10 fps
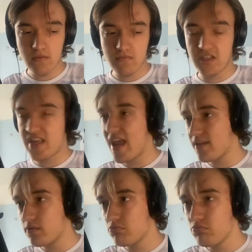
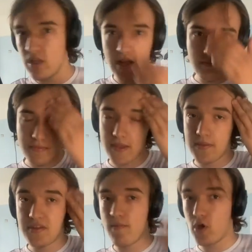take, you know, the
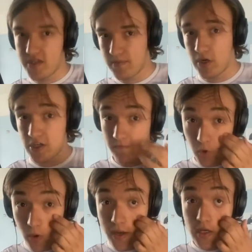Democratic Party
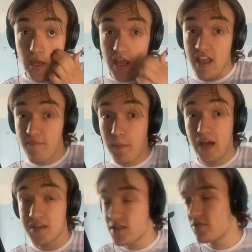forward if
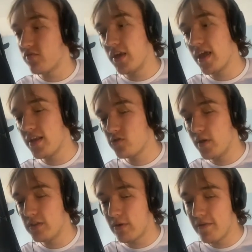Biden doesn't run again in
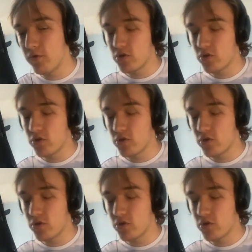2024.